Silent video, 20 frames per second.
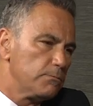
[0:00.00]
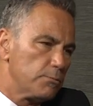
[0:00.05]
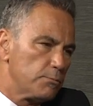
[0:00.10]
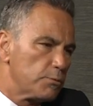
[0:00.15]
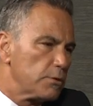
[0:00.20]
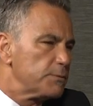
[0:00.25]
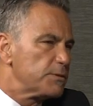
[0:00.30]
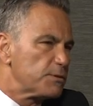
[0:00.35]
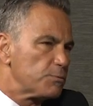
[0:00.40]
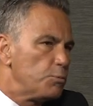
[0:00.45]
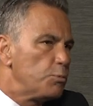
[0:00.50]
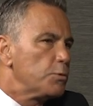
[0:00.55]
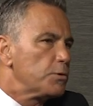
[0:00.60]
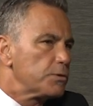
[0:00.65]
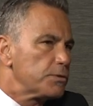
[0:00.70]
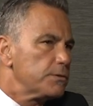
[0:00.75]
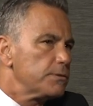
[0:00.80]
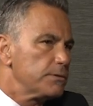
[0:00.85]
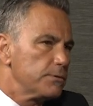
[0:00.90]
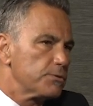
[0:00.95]
pretty much
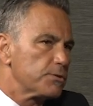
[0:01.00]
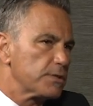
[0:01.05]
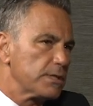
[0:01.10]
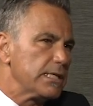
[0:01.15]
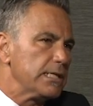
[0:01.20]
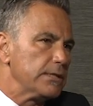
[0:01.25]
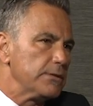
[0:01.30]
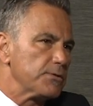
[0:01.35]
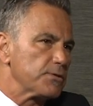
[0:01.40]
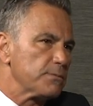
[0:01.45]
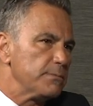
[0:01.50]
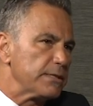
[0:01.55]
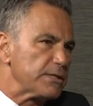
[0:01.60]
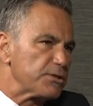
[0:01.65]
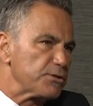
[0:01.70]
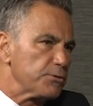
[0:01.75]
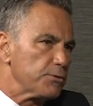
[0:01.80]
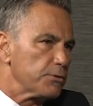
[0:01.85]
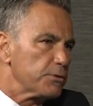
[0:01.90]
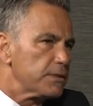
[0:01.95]
warrant your sales to make
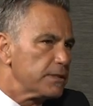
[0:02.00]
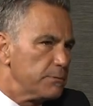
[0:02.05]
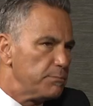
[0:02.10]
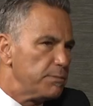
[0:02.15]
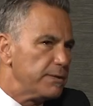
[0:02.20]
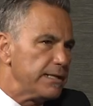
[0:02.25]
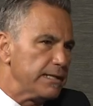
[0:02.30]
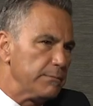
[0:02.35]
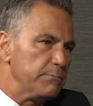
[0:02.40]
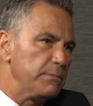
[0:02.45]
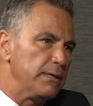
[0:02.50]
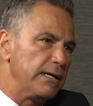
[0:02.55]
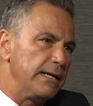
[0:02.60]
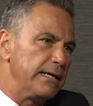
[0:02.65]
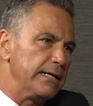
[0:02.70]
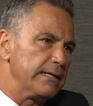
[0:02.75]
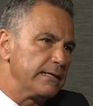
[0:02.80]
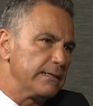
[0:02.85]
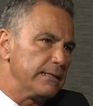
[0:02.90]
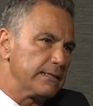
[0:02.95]
sure you're going paid
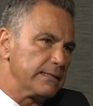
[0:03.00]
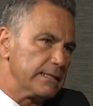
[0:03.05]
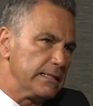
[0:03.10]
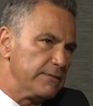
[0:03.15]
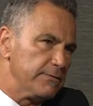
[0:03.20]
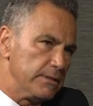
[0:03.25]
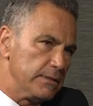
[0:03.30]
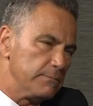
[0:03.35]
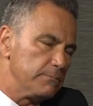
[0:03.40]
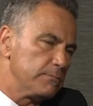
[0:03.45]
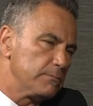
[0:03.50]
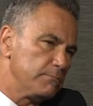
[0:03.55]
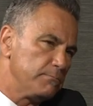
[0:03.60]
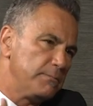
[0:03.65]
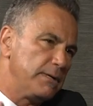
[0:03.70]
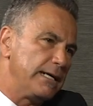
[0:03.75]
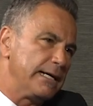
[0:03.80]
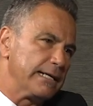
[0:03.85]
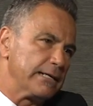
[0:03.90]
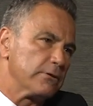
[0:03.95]
by a given
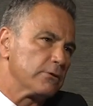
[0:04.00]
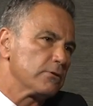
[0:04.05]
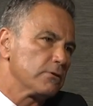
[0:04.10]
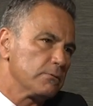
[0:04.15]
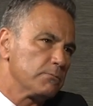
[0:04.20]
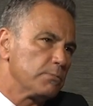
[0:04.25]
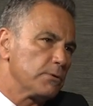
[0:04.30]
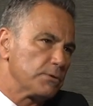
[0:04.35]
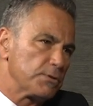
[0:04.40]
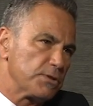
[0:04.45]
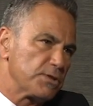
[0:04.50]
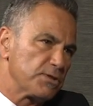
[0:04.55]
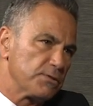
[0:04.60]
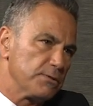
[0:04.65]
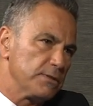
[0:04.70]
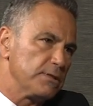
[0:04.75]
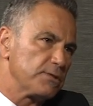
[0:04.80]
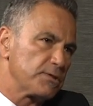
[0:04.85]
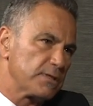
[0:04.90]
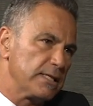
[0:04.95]
buyer or purchaser
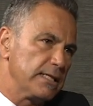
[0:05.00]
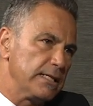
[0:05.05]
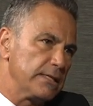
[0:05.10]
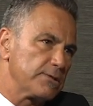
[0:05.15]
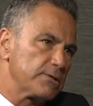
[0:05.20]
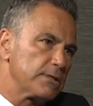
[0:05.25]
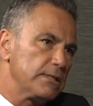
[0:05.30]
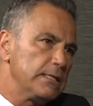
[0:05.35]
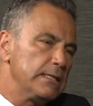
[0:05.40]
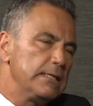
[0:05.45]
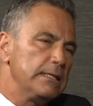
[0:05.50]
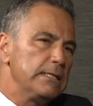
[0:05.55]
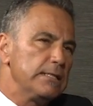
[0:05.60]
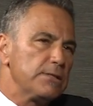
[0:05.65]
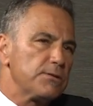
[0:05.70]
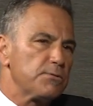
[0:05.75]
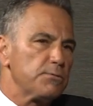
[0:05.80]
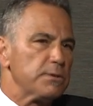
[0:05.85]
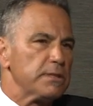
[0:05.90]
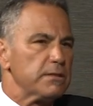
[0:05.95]
in this case.
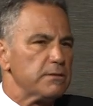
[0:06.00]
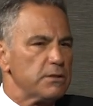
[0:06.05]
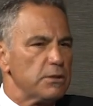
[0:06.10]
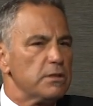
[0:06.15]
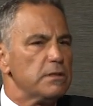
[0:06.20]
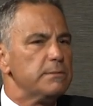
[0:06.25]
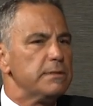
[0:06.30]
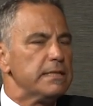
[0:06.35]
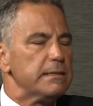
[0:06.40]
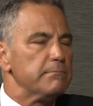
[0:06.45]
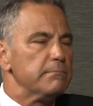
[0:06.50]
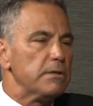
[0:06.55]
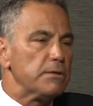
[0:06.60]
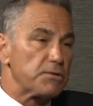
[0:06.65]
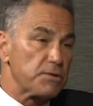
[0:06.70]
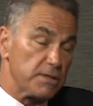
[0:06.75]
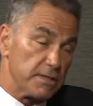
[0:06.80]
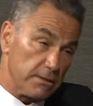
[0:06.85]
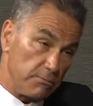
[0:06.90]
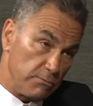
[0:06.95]
So you eliminate
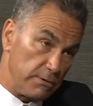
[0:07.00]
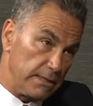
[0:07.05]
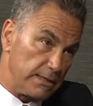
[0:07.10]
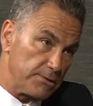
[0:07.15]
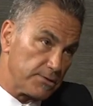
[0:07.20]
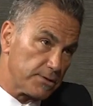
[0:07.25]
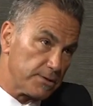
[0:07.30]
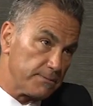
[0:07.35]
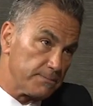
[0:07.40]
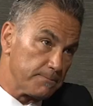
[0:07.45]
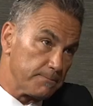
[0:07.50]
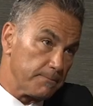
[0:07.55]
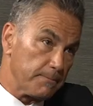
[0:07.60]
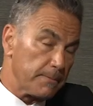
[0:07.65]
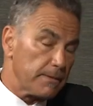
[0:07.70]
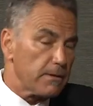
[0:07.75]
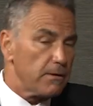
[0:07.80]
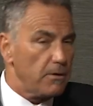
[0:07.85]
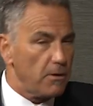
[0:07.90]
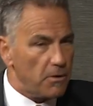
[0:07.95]
most of that risk.
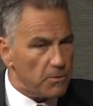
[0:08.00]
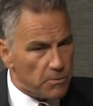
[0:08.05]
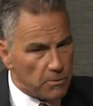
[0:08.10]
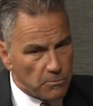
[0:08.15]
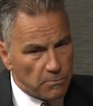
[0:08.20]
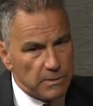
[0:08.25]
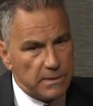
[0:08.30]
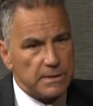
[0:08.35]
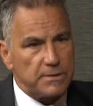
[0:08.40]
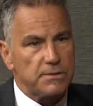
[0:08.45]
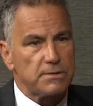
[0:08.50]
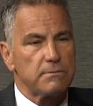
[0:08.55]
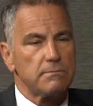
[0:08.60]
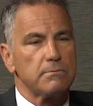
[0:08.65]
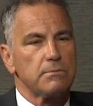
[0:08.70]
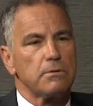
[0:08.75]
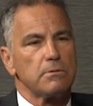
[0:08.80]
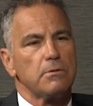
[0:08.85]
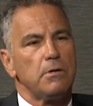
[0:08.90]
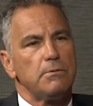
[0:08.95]
Other risks,
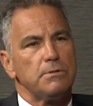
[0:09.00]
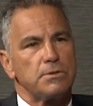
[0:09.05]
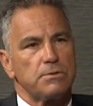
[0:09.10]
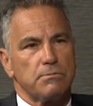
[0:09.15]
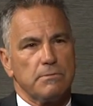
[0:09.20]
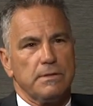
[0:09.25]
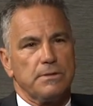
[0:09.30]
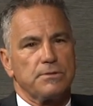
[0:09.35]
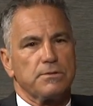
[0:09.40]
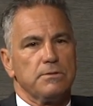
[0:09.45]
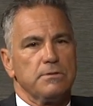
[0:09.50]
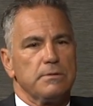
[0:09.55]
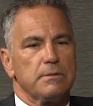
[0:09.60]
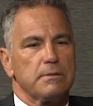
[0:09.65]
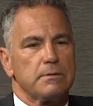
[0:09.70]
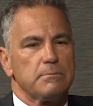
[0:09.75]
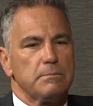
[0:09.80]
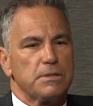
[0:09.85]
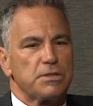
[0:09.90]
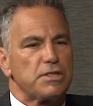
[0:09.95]
there are always risks. A
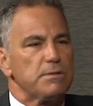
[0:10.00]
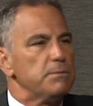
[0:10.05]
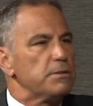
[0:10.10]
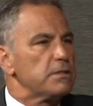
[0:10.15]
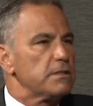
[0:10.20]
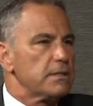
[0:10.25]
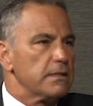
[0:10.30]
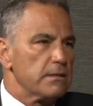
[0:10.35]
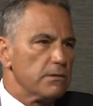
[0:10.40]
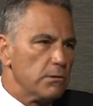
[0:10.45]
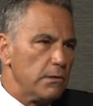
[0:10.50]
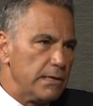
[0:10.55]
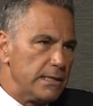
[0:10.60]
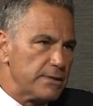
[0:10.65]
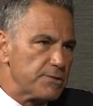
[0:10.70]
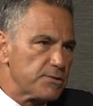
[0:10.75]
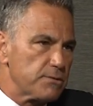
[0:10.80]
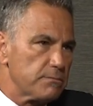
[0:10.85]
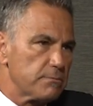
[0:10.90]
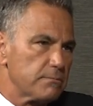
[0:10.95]
shipment could get
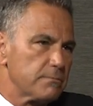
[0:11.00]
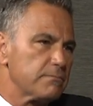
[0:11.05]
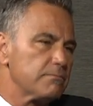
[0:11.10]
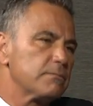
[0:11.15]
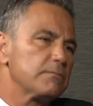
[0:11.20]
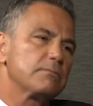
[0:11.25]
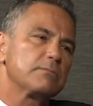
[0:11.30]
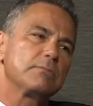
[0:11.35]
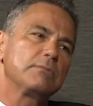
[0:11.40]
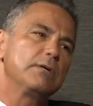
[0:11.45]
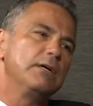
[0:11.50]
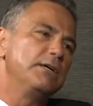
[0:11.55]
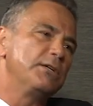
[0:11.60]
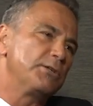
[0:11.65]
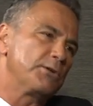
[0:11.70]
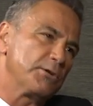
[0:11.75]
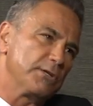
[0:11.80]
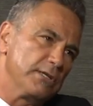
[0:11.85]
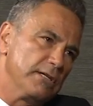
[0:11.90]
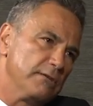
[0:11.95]
lost,
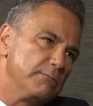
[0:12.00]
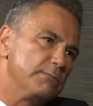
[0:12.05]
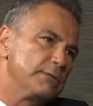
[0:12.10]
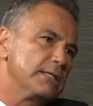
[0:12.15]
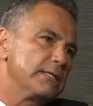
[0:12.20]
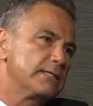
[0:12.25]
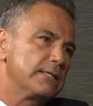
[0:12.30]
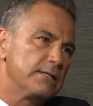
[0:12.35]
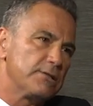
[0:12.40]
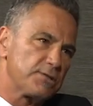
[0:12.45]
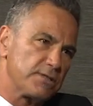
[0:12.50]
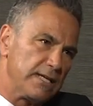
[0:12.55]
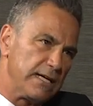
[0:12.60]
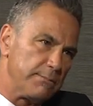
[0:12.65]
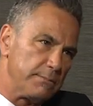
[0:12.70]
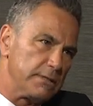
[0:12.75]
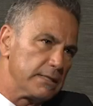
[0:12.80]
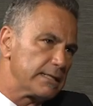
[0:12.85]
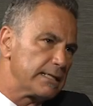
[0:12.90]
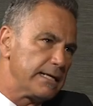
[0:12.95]
unheard of, but it does
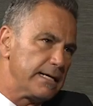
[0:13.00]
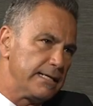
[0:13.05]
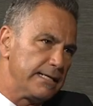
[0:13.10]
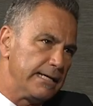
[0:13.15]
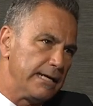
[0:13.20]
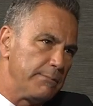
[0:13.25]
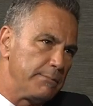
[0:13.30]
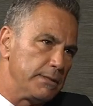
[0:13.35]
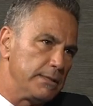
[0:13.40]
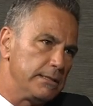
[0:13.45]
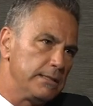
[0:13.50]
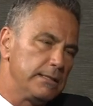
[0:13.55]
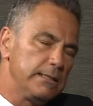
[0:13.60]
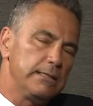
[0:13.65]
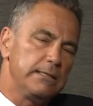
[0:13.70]
happen, it can happen.